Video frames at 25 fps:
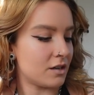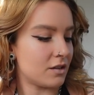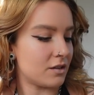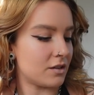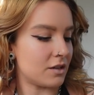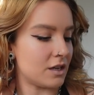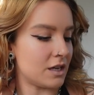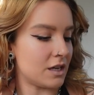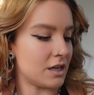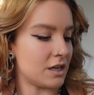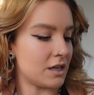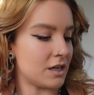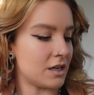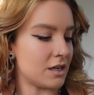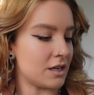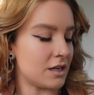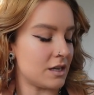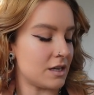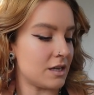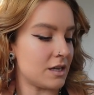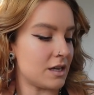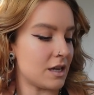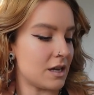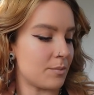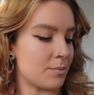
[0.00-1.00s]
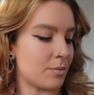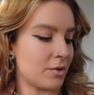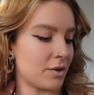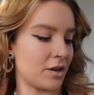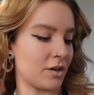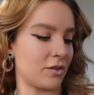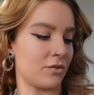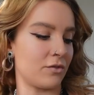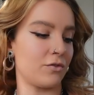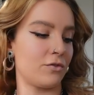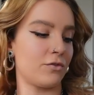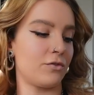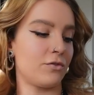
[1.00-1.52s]
the Nip
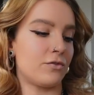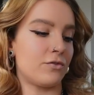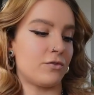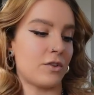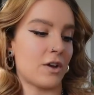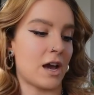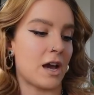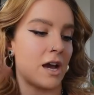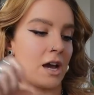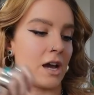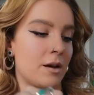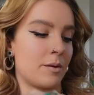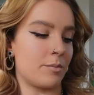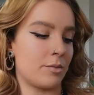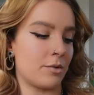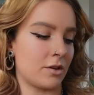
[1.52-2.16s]
and Fab,